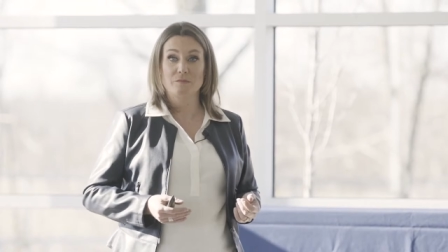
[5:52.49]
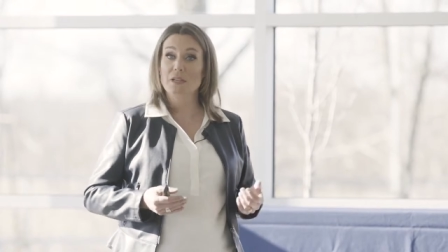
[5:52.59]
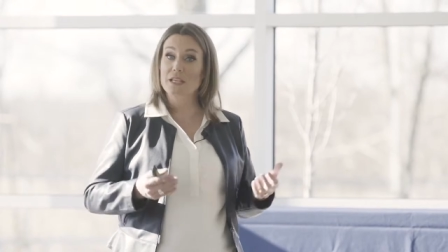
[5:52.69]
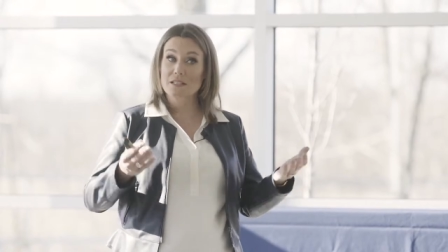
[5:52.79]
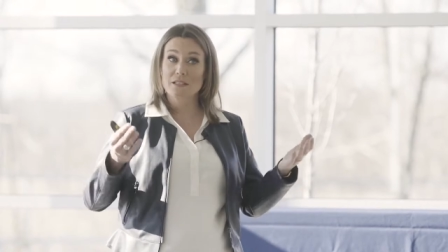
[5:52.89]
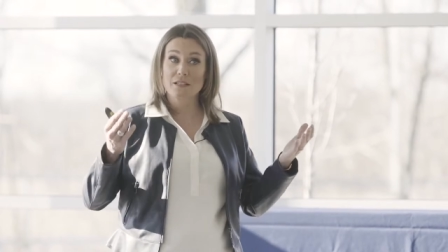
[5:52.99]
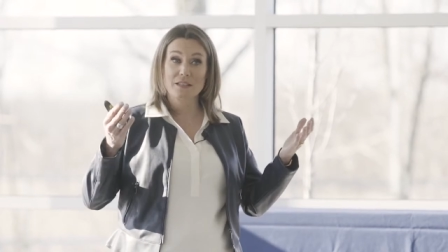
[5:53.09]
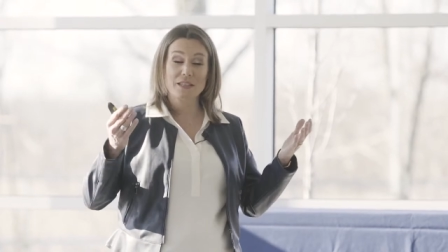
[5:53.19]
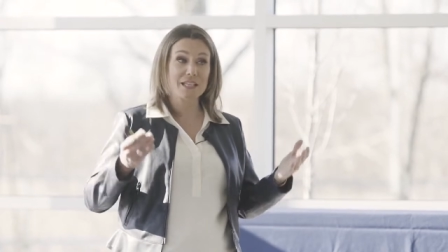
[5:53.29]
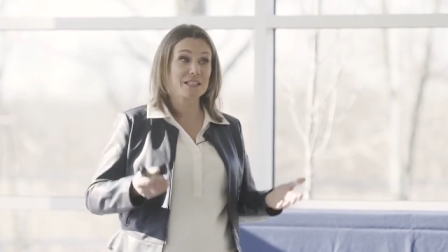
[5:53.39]
Because
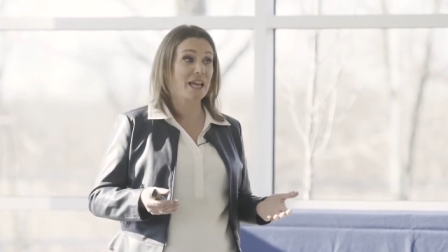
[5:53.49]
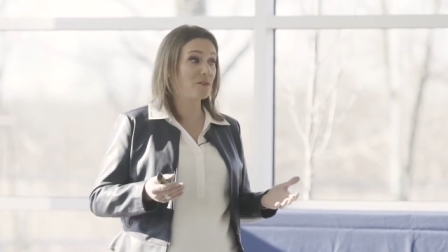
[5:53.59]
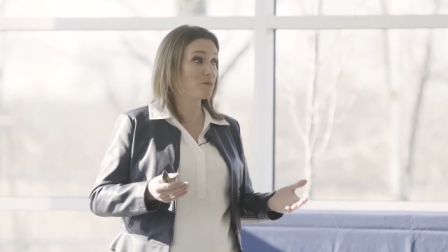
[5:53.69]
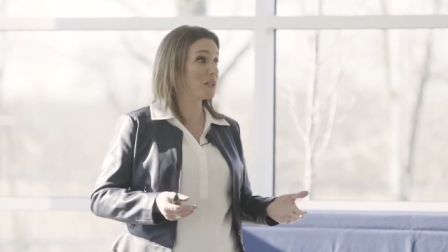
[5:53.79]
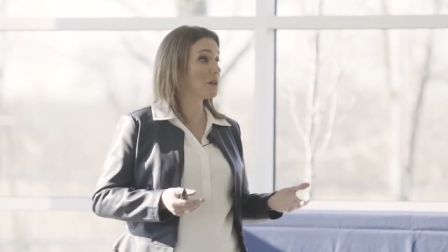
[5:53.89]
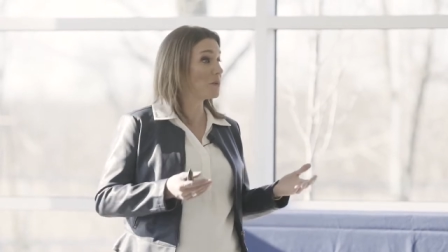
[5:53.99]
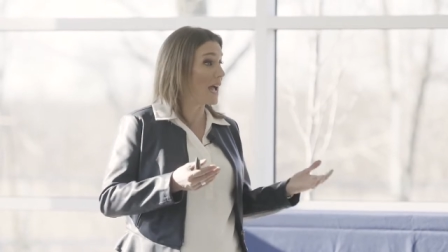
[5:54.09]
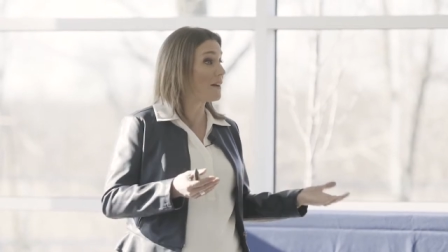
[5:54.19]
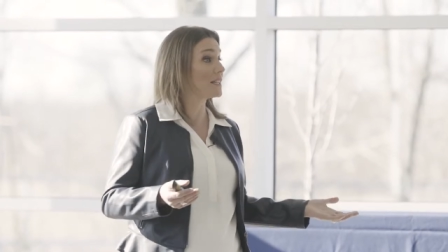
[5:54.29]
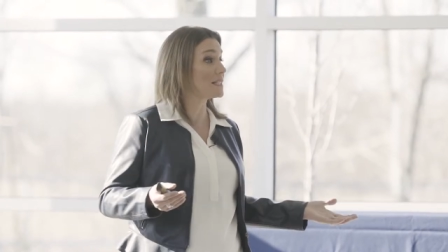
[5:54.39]
the intent really with
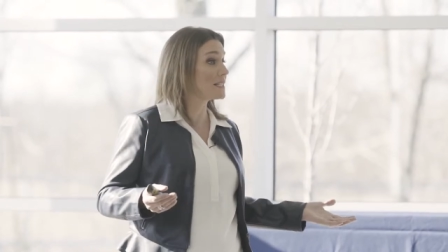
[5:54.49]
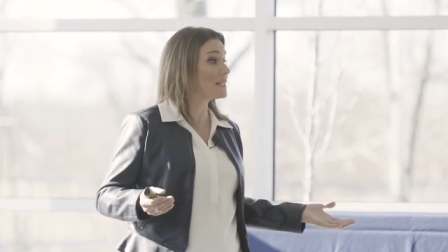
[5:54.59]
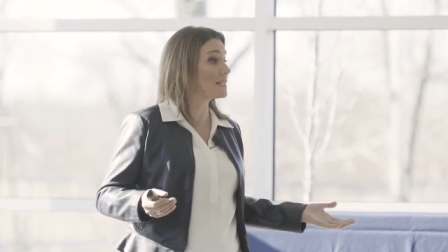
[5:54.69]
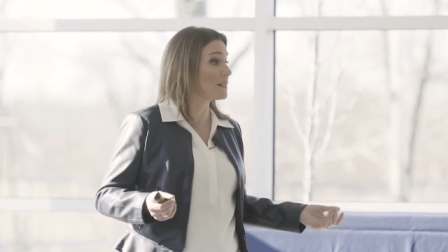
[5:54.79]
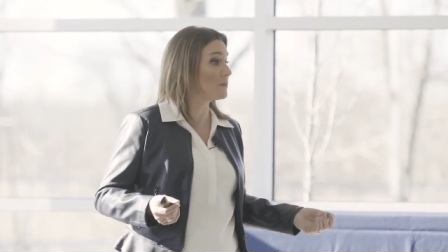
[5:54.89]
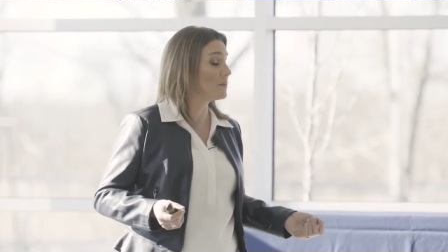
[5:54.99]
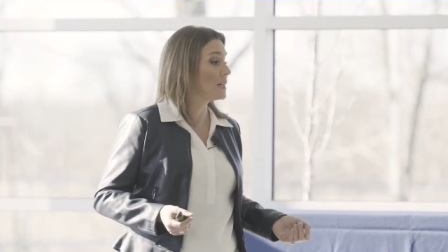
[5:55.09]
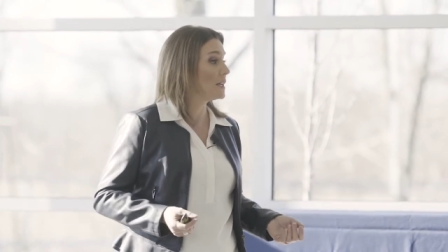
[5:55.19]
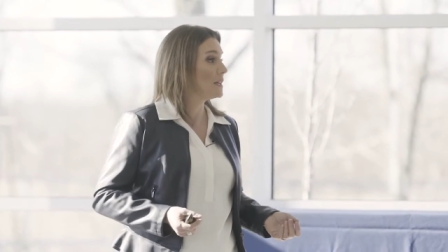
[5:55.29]
having a system